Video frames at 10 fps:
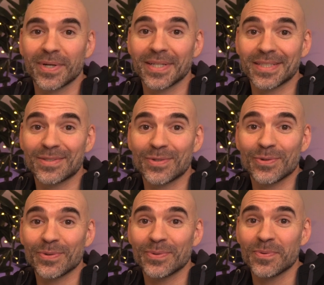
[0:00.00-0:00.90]
Right,
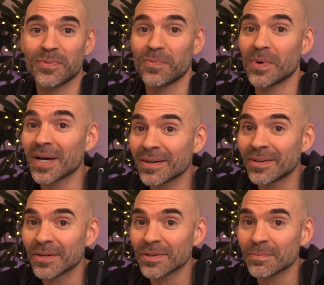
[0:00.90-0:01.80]
so what
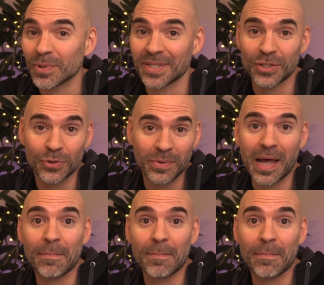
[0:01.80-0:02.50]
are potential